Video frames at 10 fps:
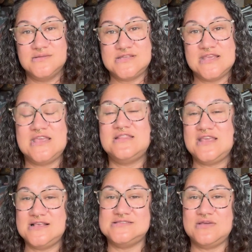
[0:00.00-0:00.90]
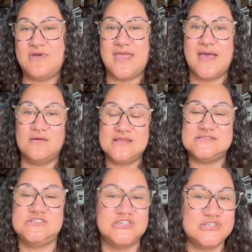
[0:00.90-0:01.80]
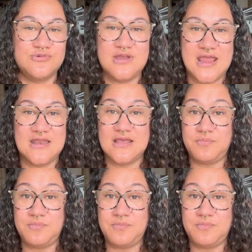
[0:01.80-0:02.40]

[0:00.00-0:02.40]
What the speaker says: Taking the easy way out is just creating